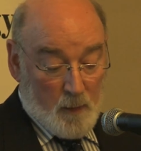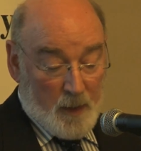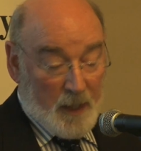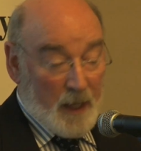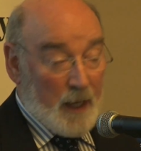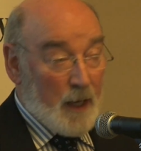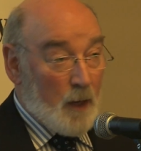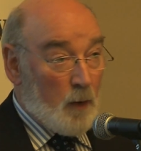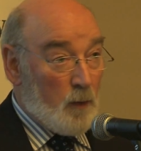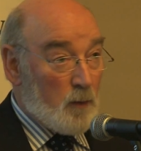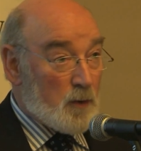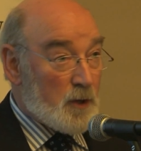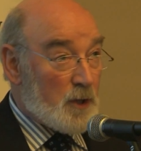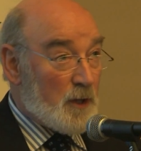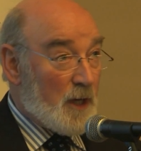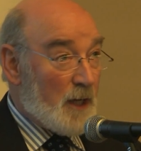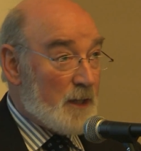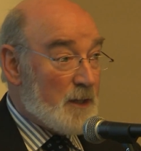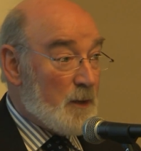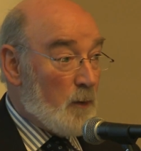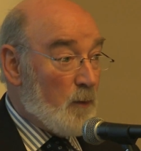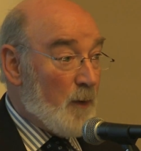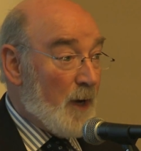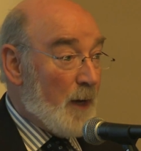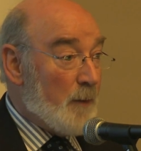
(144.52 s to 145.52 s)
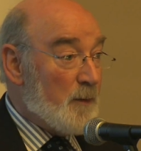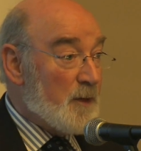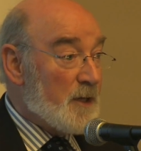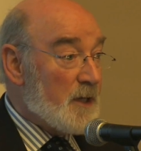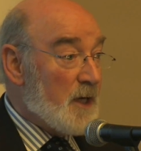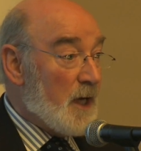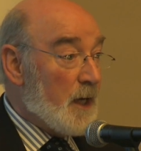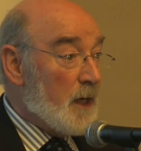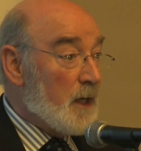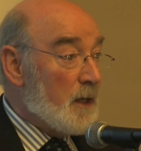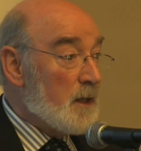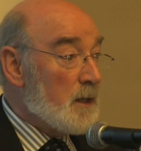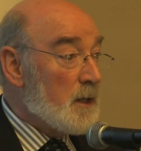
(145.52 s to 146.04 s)
It also has a
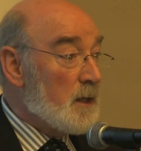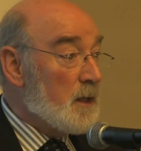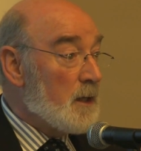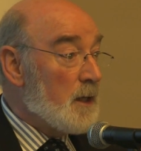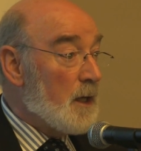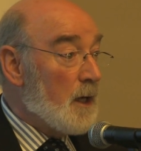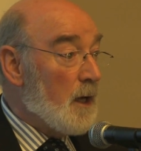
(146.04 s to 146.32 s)
website,